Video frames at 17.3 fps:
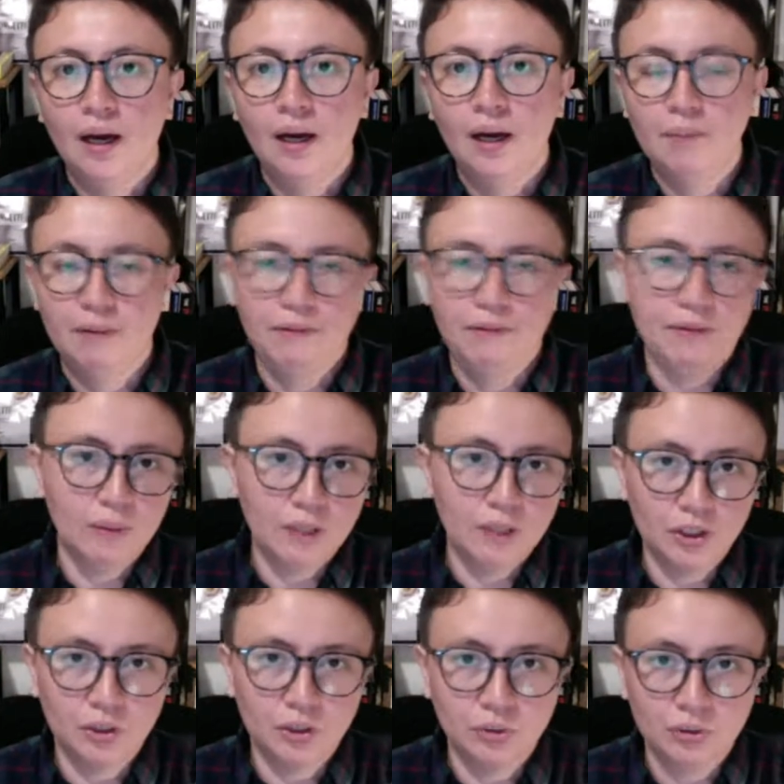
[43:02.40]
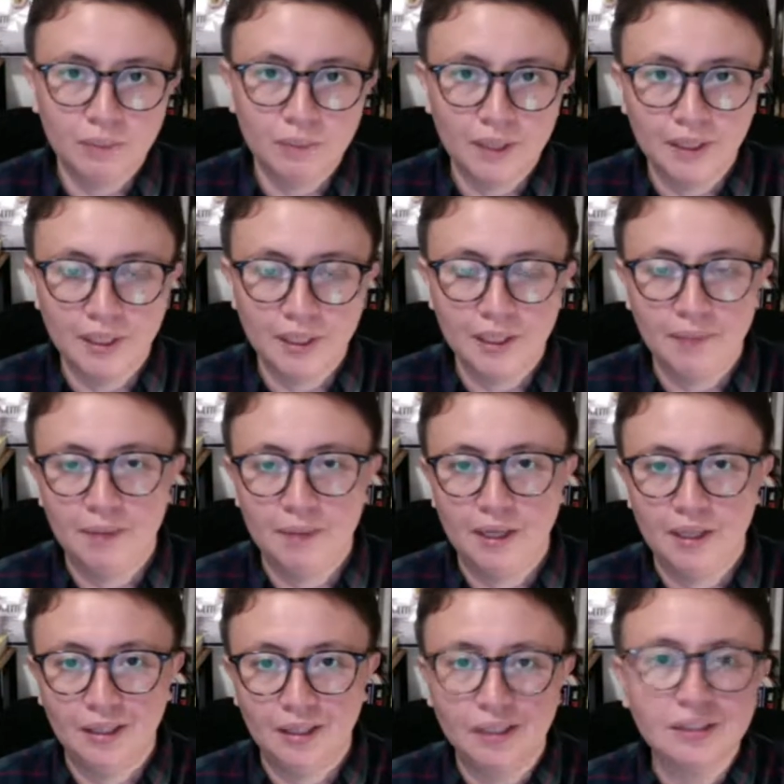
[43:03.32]
If you want to shoot me an
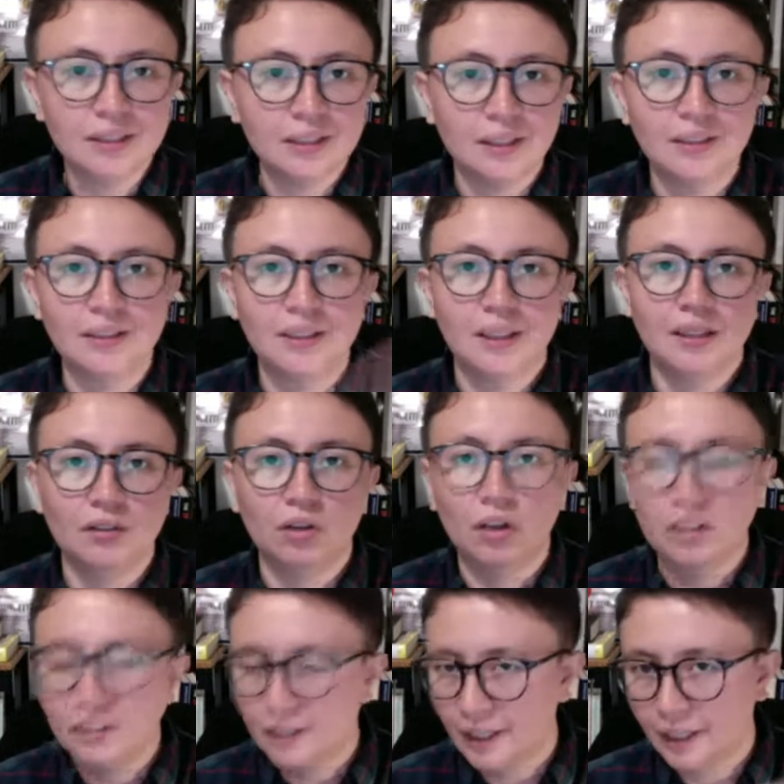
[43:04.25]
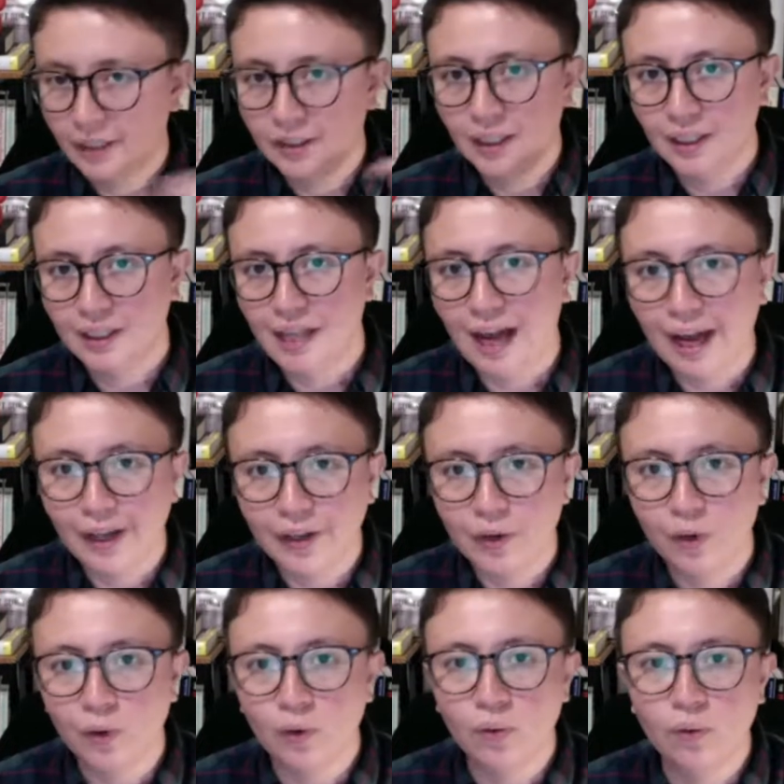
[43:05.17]
email, it's
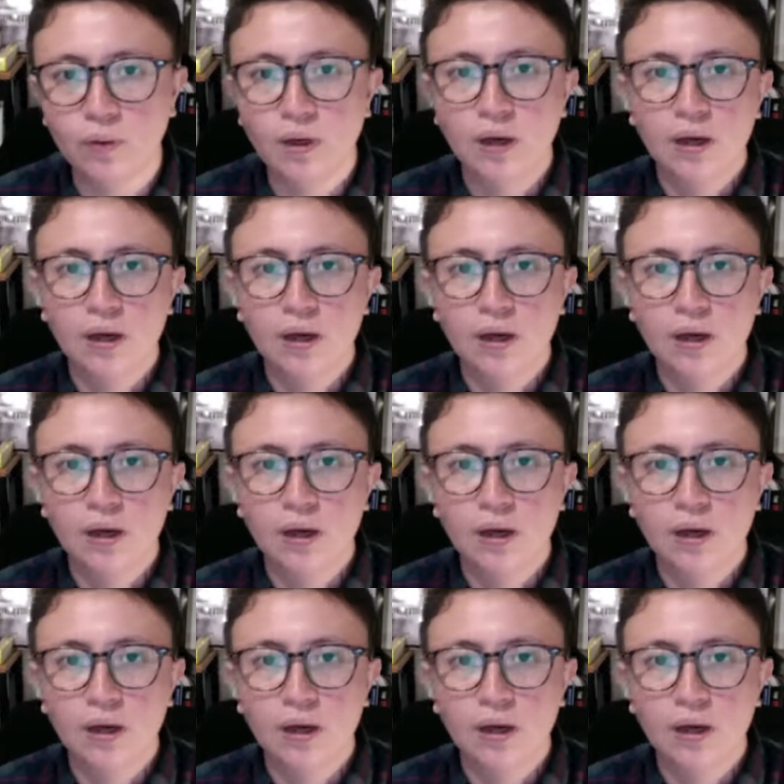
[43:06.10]
cindy@allcare.io.